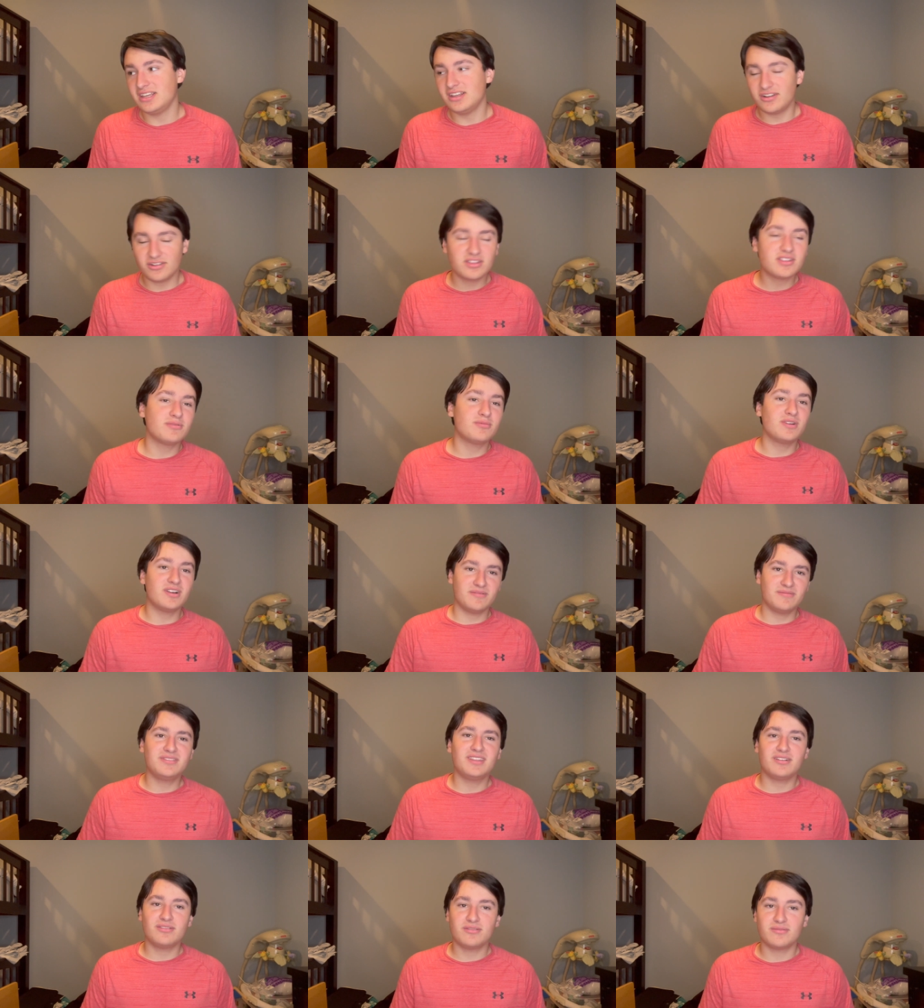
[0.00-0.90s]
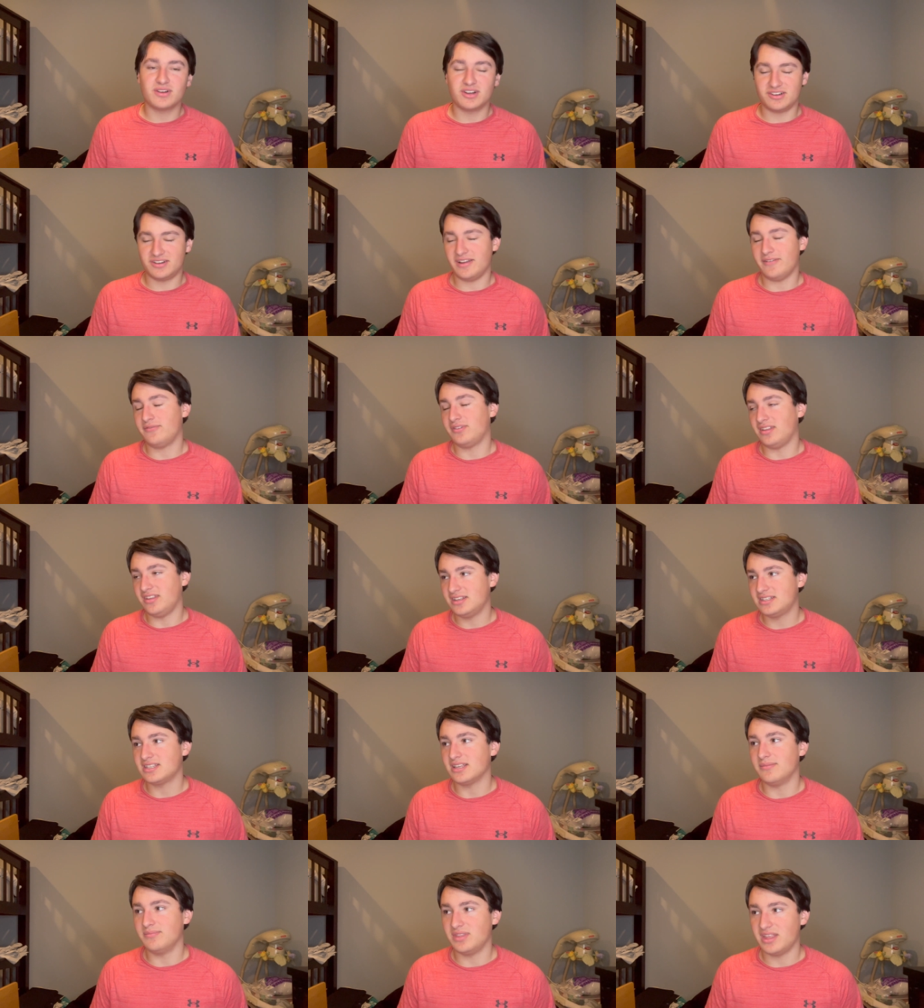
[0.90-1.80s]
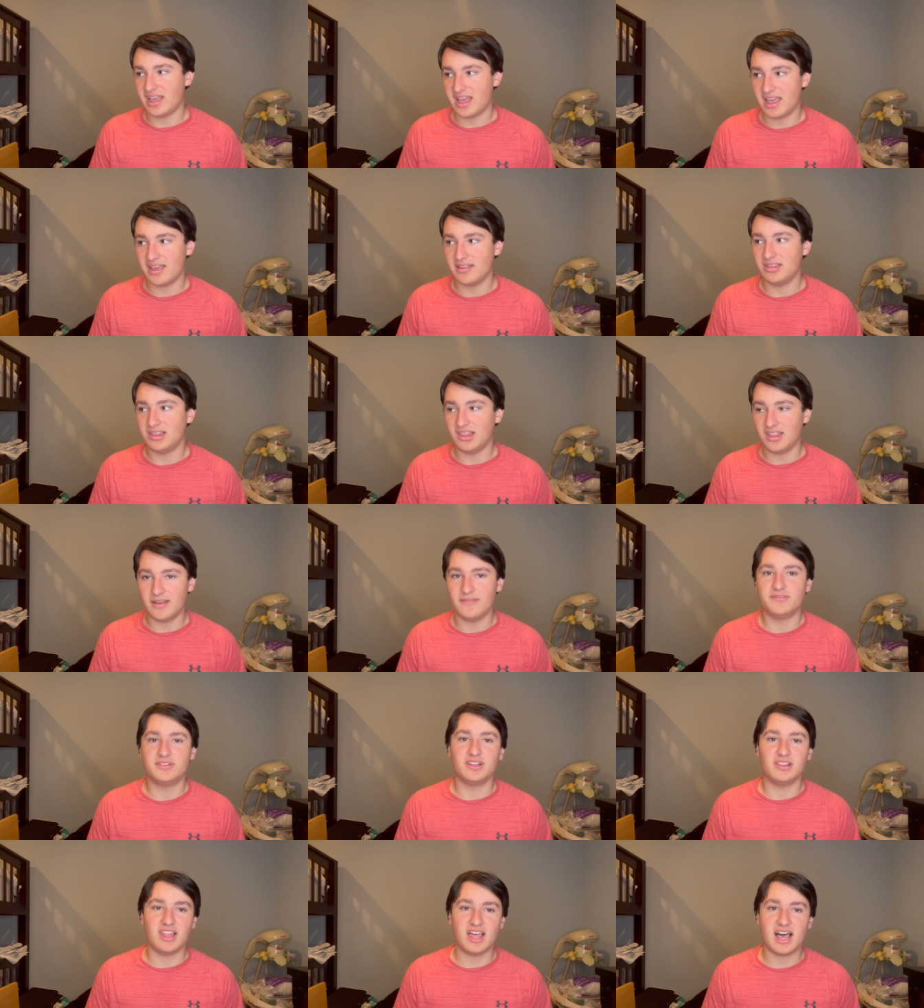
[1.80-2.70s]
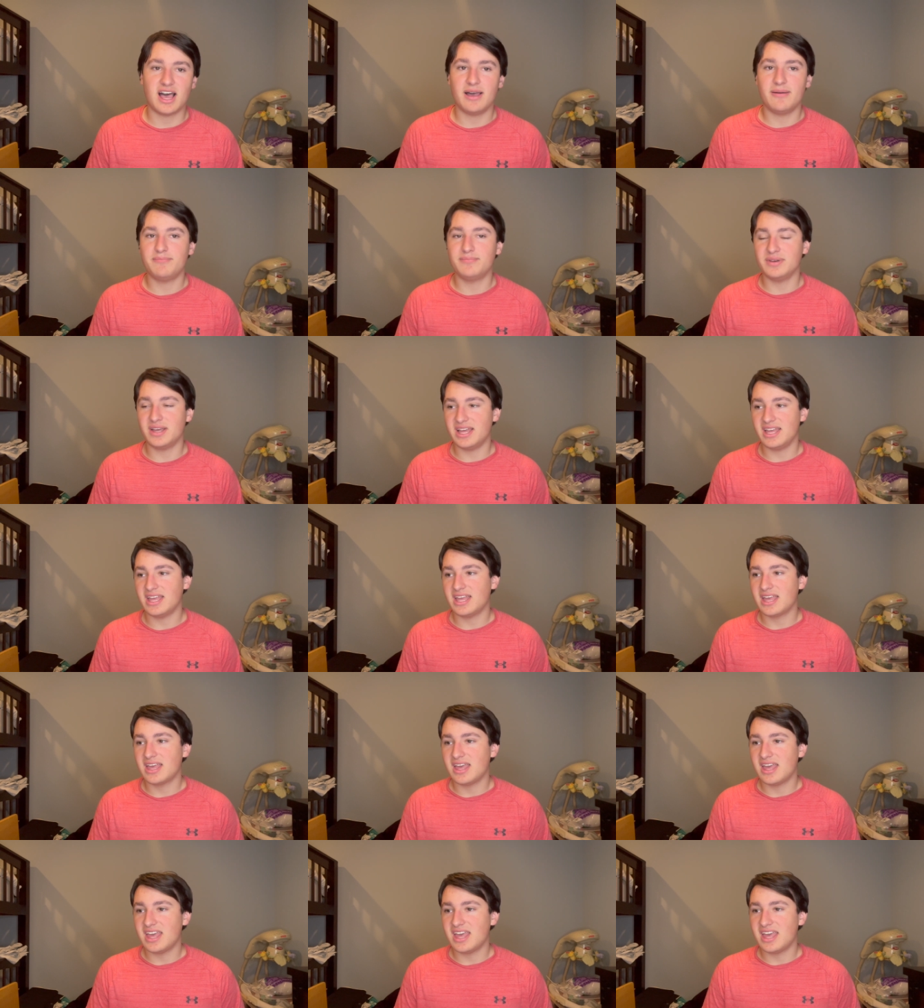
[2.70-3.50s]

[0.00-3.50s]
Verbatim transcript: You know, there were there were definitely some that I loved a lot, but